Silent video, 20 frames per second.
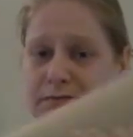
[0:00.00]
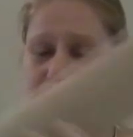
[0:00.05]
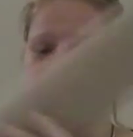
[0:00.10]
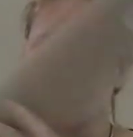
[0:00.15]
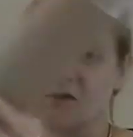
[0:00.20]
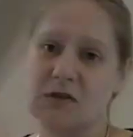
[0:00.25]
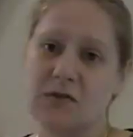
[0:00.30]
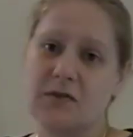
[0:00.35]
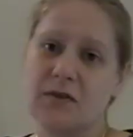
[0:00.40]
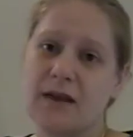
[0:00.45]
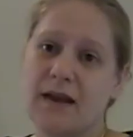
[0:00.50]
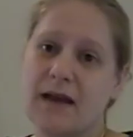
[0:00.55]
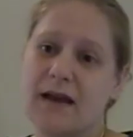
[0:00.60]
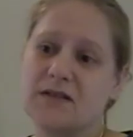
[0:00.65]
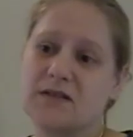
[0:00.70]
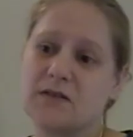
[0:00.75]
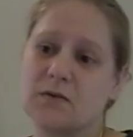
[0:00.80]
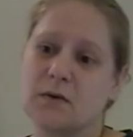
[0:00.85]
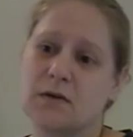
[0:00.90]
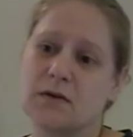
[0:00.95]
So the
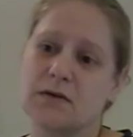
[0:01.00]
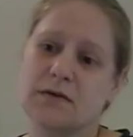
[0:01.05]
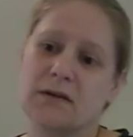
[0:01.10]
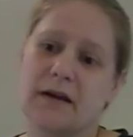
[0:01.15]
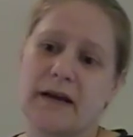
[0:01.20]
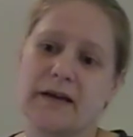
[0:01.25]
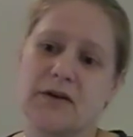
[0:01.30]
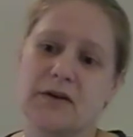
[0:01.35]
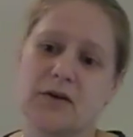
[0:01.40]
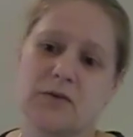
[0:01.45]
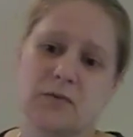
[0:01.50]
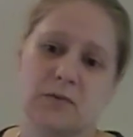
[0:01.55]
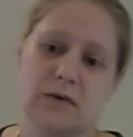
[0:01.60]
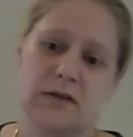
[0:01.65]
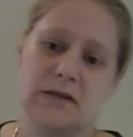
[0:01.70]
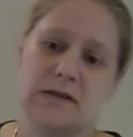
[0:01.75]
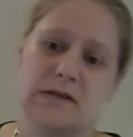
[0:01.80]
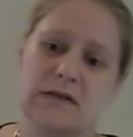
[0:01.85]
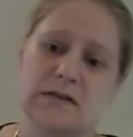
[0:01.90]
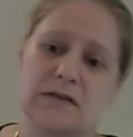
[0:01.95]
larger one, I know what
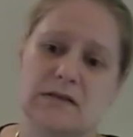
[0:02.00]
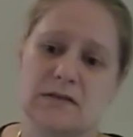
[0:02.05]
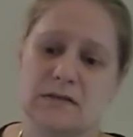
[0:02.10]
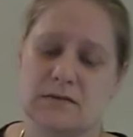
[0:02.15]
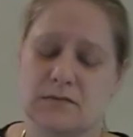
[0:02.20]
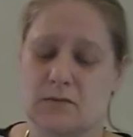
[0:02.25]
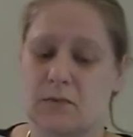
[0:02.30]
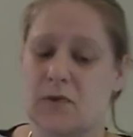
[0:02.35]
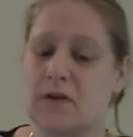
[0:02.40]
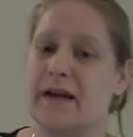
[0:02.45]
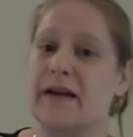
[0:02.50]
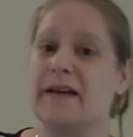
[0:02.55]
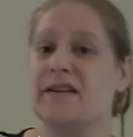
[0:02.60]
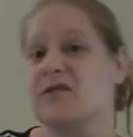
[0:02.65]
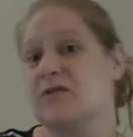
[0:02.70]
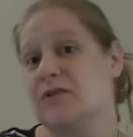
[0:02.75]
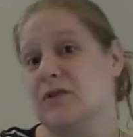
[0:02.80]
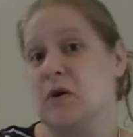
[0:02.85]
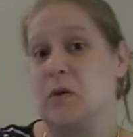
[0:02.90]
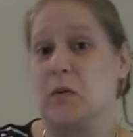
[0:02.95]
is, well,
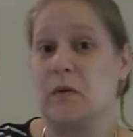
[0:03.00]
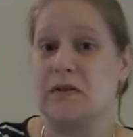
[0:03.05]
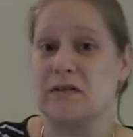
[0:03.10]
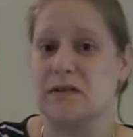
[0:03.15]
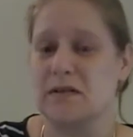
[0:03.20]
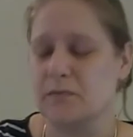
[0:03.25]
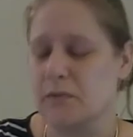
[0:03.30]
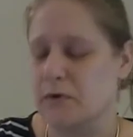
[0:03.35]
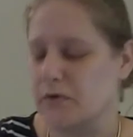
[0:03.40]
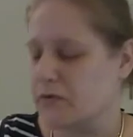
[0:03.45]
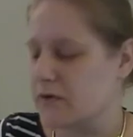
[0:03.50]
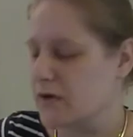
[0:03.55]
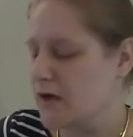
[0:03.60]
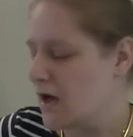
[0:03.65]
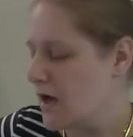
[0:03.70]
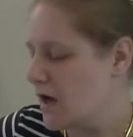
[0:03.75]
actually what's in both,